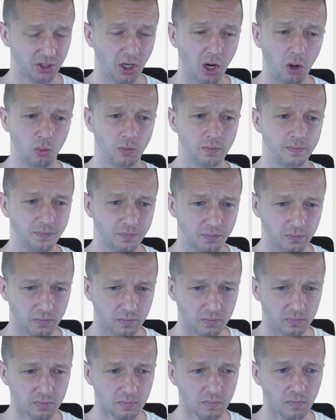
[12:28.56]
so
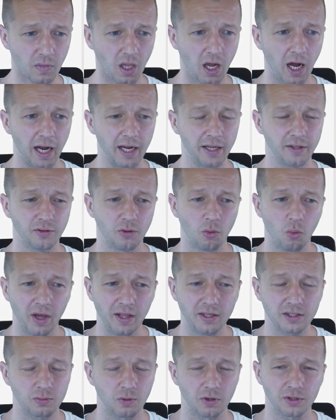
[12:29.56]
uh, the way
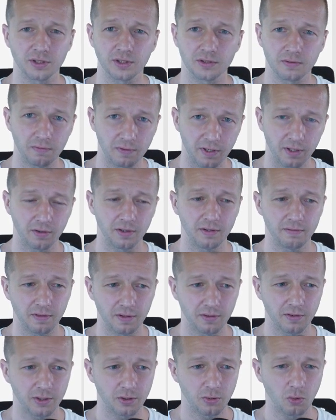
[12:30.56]
this works is very,
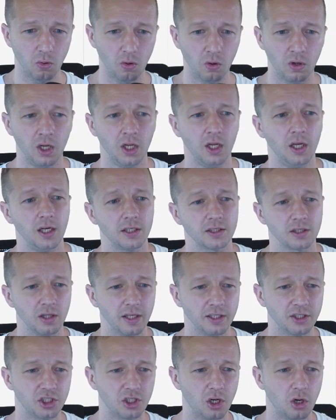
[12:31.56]
very cool. So
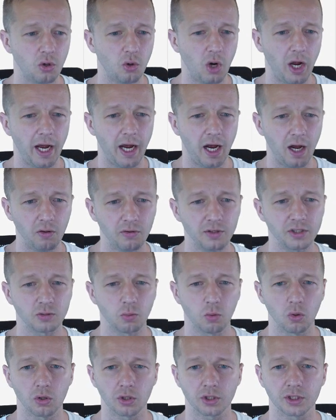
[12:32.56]
let's show how this
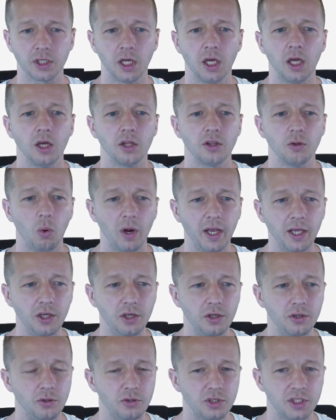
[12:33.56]
works. The way
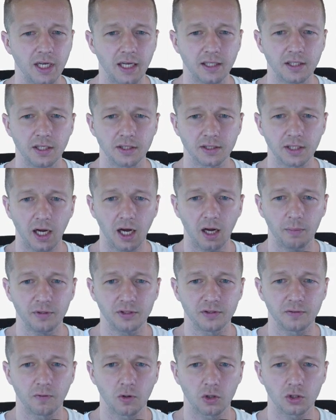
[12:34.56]
you set this up
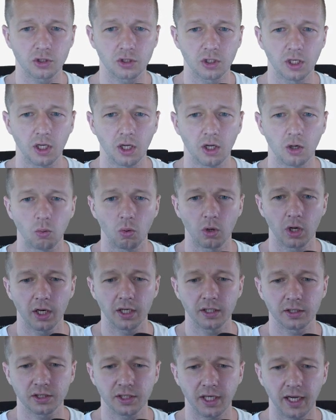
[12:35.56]
is first, we're going
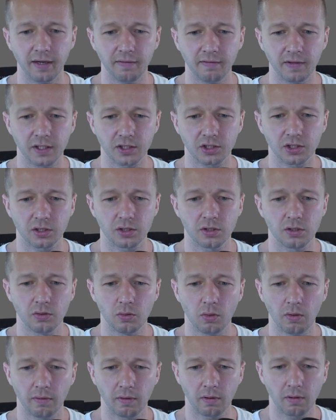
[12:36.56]
to save this
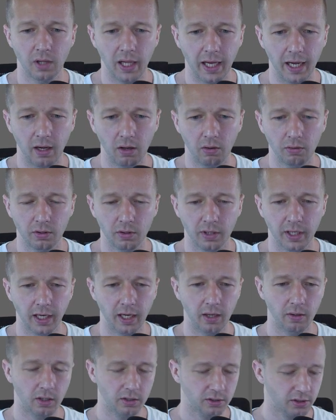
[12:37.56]
to the cloud.
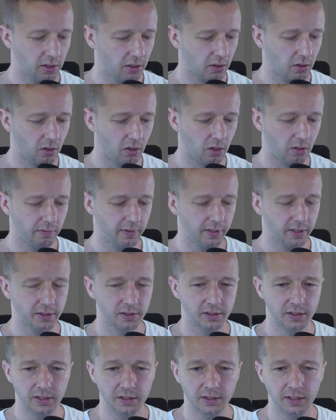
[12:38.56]
Okay. I'm just going to call
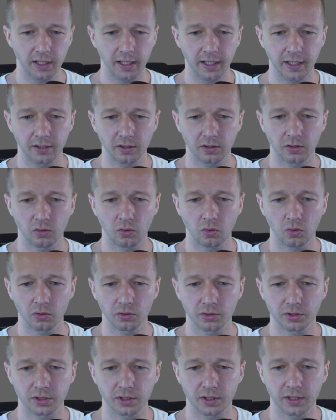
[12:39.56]
this design
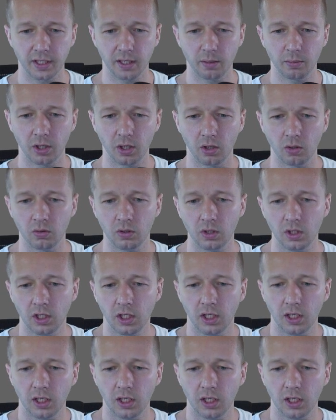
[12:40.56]
course demo